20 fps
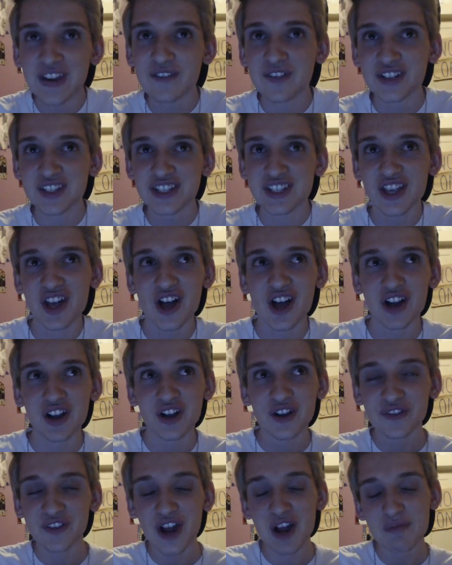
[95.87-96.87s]
favorite
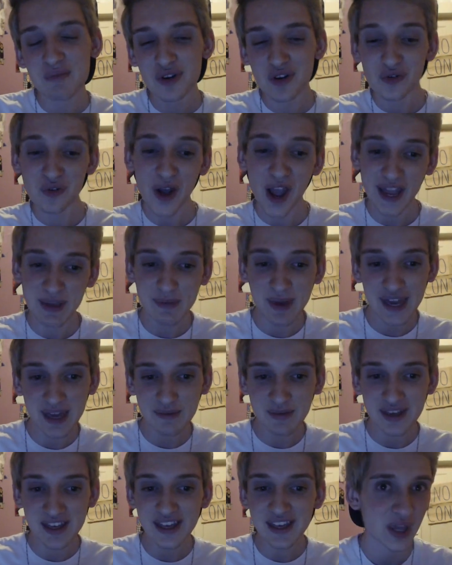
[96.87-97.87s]
song from
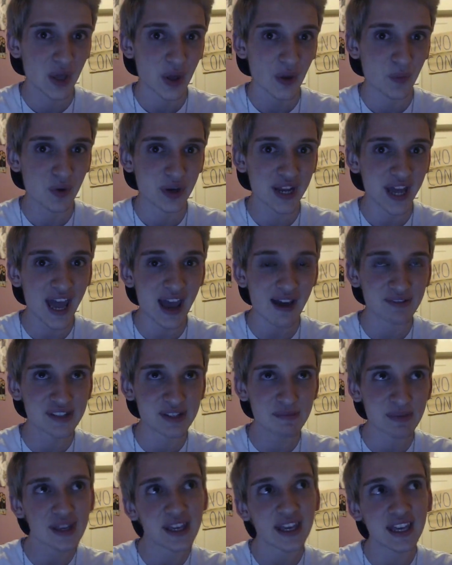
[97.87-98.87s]
Crybaby would have
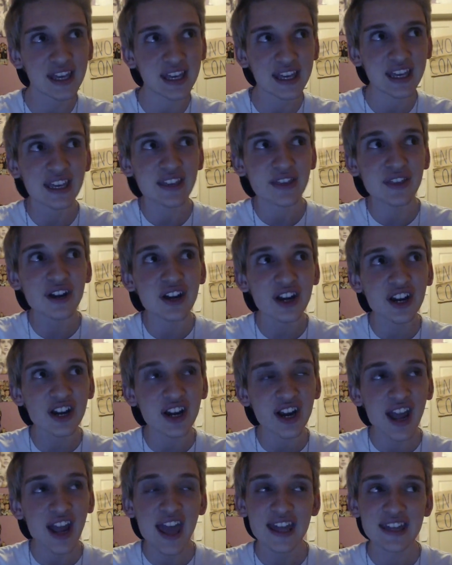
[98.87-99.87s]
to be
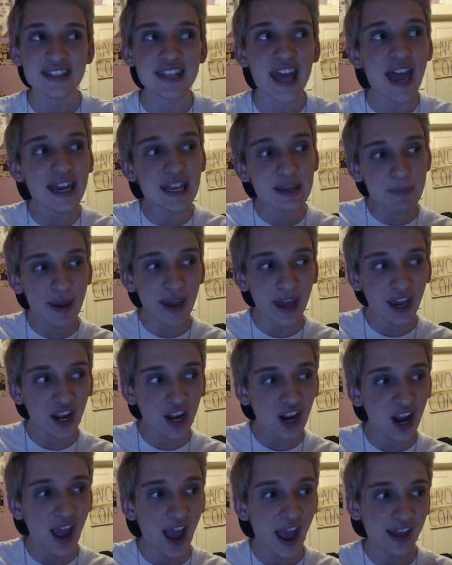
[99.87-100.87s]
either Teddy
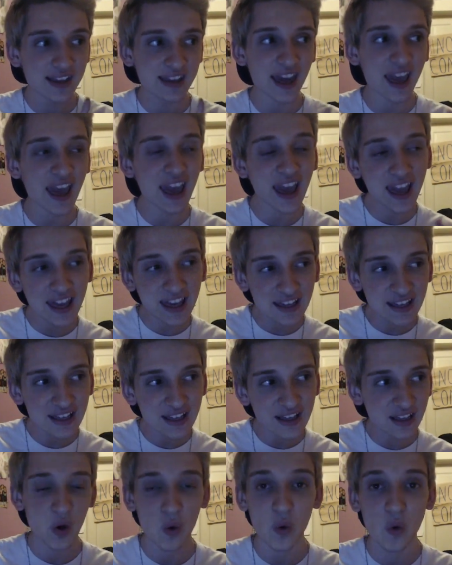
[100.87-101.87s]
Bear,
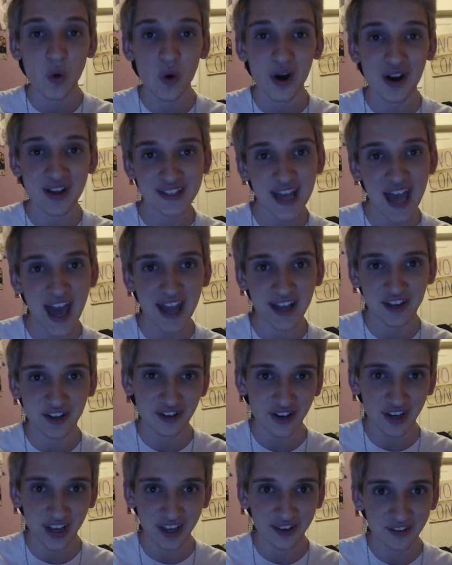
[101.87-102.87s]
Cake, or Tag
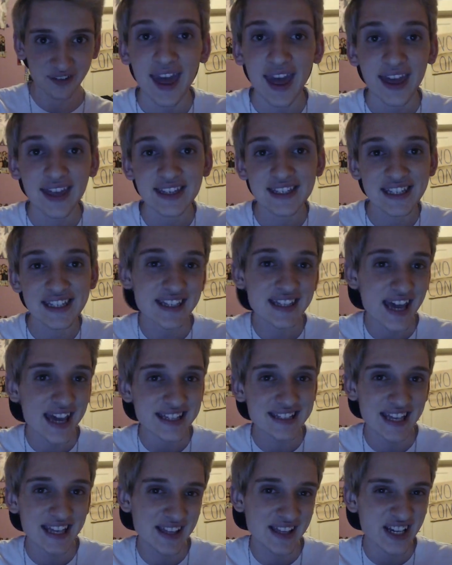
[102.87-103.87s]
Your It. And
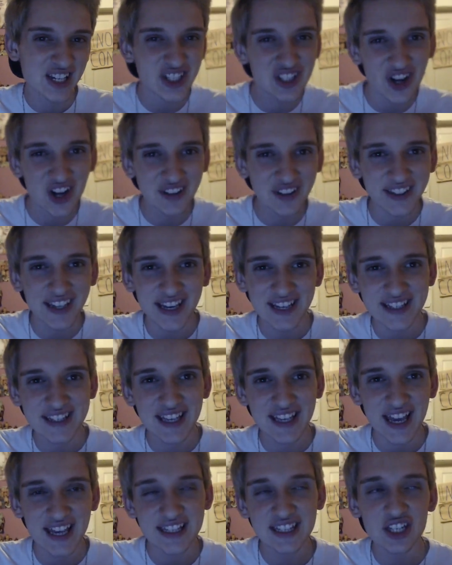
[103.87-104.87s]
yes, I like Charli
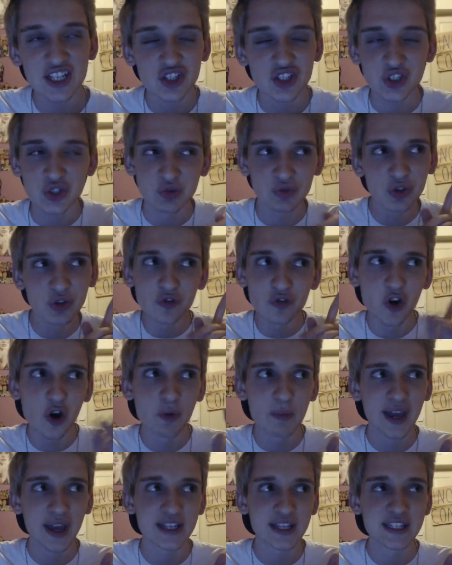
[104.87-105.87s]
XCX. True
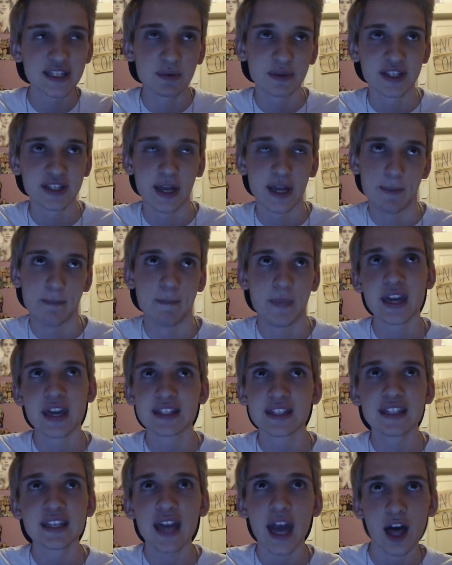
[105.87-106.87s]
Romance was an
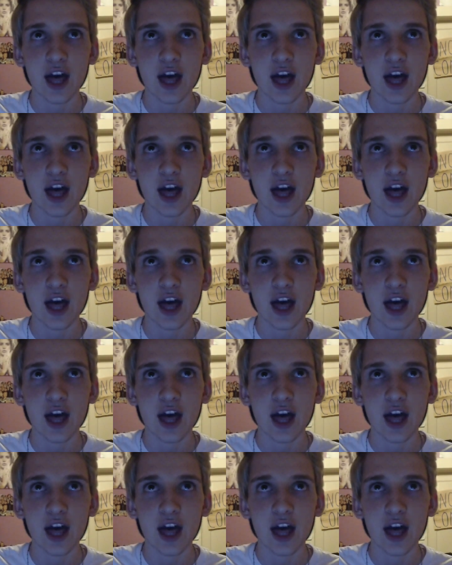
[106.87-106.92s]
amazing